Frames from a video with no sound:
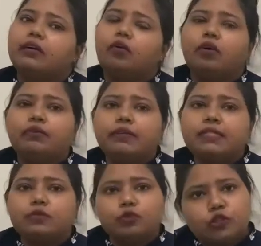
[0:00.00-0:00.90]

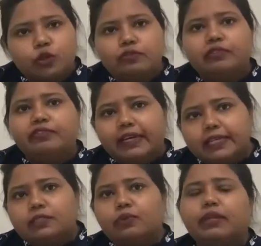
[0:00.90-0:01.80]
Always switch off the
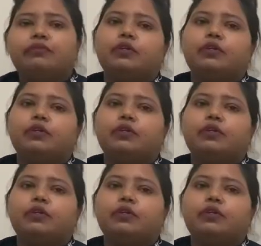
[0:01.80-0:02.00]
fans whenever